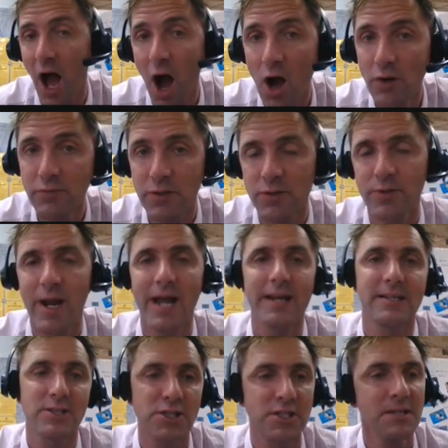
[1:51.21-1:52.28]

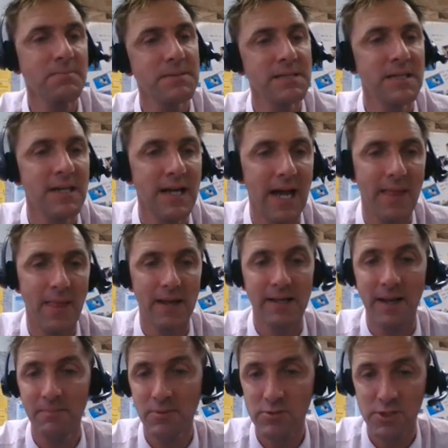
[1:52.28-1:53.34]
overcrowded ships and they'd
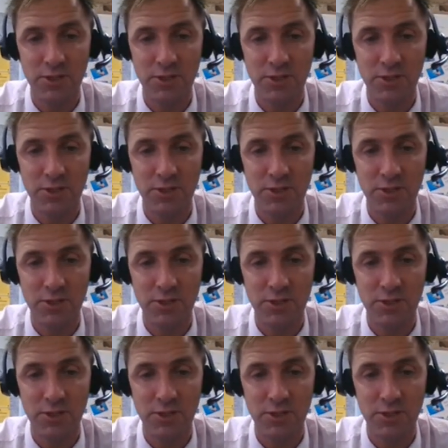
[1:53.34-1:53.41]
come to